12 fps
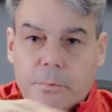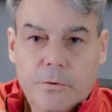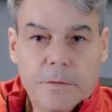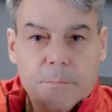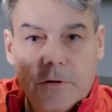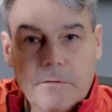
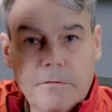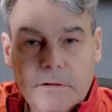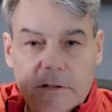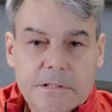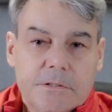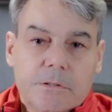perimeter of the
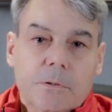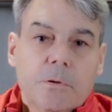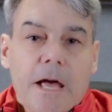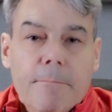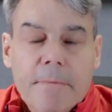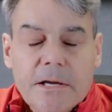
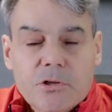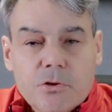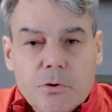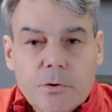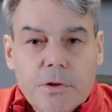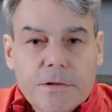lintel and make
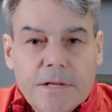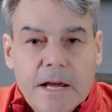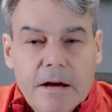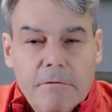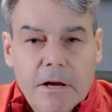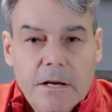sure that they
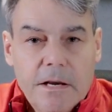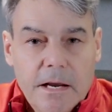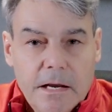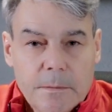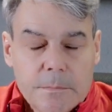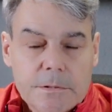have end
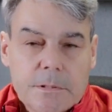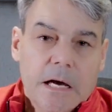dams.